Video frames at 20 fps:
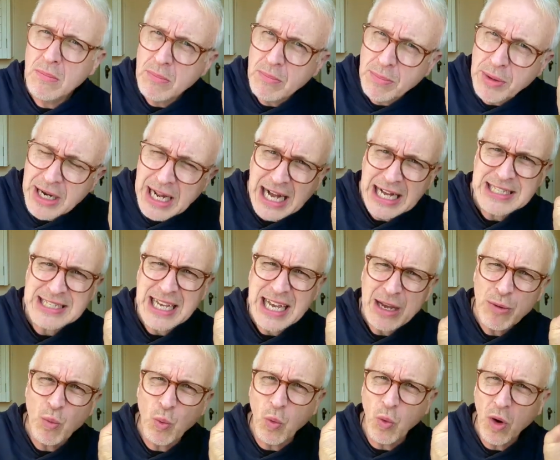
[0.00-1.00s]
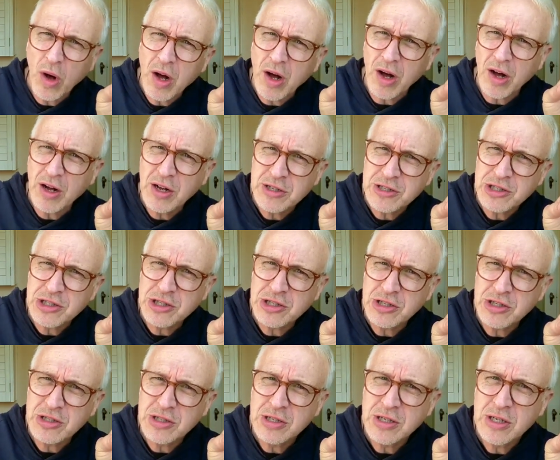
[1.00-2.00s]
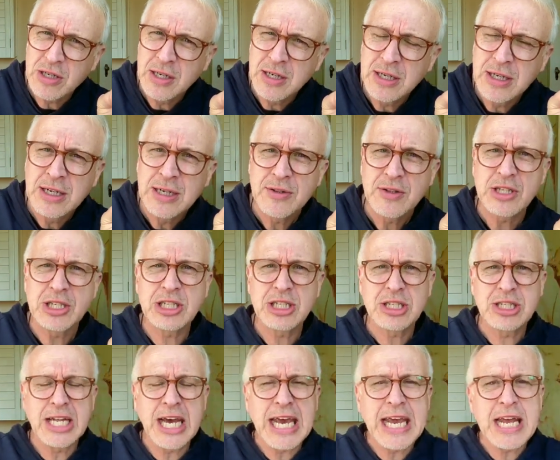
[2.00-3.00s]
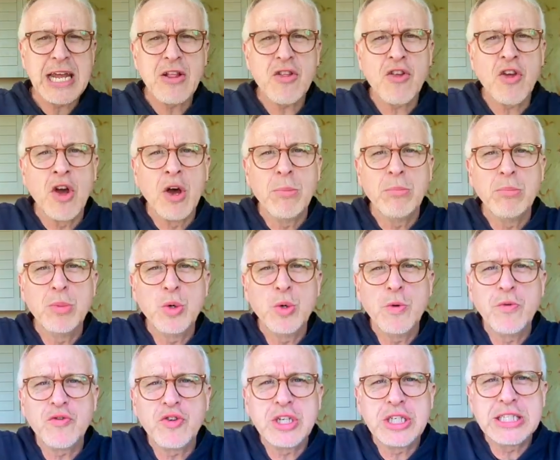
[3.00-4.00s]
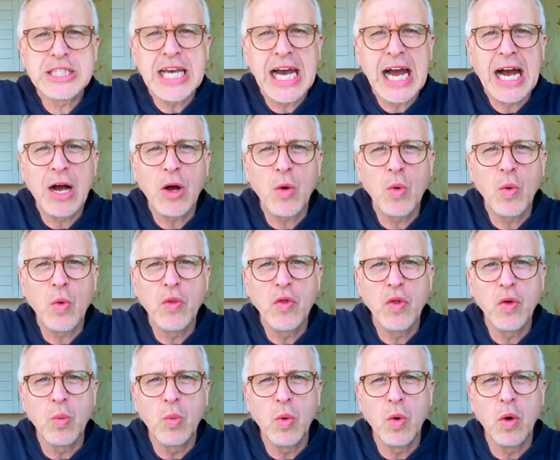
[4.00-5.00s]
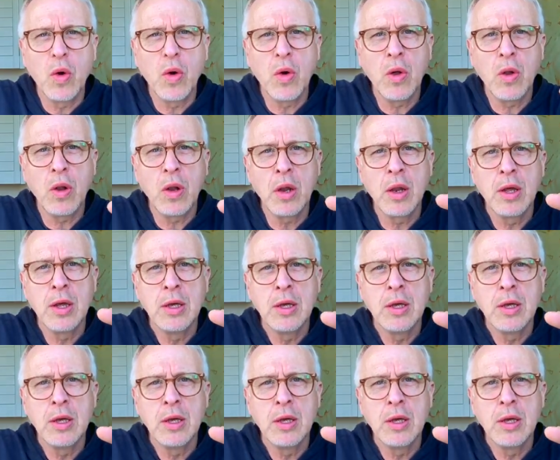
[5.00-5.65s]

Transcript: But as I watched, the stains moved down the wall